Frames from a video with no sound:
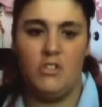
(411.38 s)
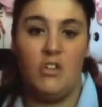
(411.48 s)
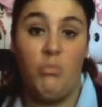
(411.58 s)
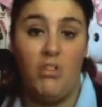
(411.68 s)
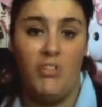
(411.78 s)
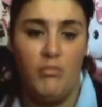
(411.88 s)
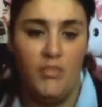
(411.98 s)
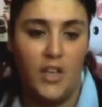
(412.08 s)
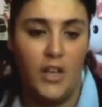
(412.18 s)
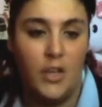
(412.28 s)
couple of my
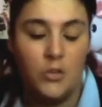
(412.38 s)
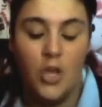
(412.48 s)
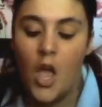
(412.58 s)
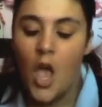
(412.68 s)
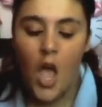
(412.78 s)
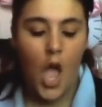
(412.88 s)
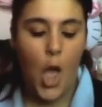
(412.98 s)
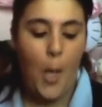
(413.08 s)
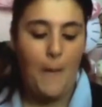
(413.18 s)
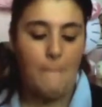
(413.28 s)
nails
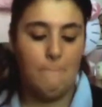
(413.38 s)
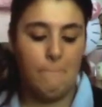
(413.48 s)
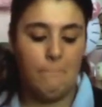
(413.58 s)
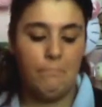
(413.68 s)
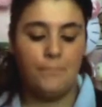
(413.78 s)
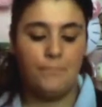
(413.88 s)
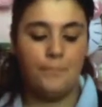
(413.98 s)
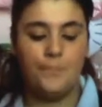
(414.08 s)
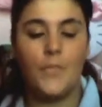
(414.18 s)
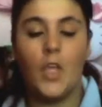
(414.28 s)
um,
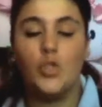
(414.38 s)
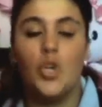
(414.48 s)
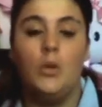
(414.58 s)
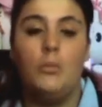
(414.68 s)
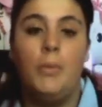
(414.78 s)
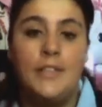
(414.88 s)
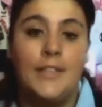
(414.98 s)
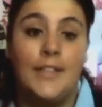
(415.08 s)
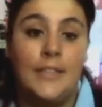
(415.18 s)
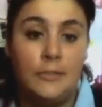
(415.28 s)
so
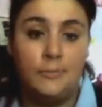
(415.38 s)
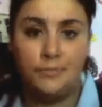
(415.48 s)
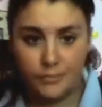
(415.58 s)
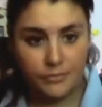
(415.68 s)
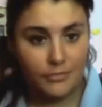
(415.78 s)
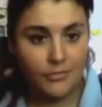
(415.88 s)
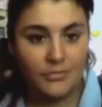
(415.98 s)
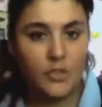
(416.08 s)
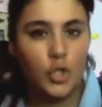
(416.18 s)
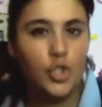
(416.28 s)
basically
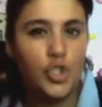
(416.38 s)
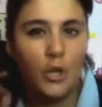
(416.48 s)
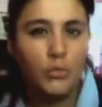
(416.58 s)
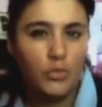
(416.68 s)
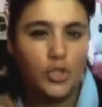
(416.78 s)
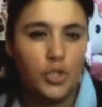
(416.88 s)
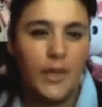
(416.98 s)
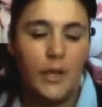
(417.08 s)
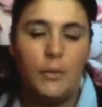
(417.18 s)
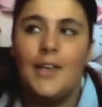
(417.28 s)
don't do
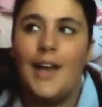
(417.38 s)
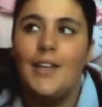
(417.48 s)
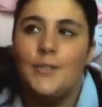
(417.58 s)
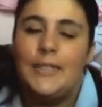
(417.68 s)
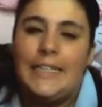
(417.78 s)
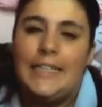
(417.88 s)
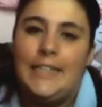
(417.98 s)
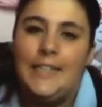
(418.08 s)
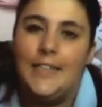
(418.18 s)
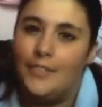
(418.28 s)
it well you can do it
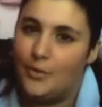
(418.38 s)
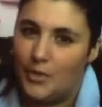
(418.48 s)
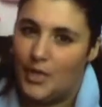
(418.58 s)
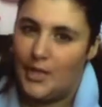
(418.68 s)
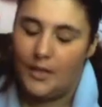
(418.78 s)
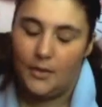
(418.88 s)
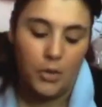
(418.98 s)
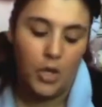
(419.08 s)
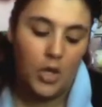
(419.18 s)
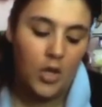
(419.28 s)
neat if you want it neat
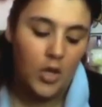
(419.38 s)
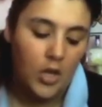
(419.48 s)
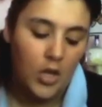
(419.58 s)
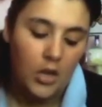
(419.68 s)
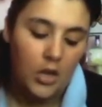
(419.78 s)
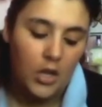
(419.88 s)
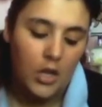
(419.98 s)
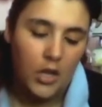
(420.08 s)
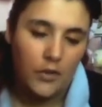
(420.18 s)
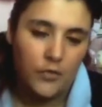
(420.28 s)
but
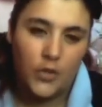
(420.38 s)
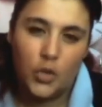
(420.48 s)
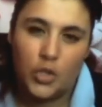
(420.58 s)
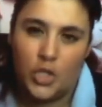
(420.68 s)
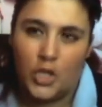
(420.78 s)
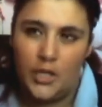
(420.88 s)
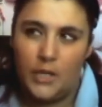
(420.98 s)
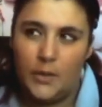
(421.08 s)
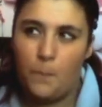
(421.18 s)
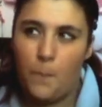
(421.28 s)
if you look at like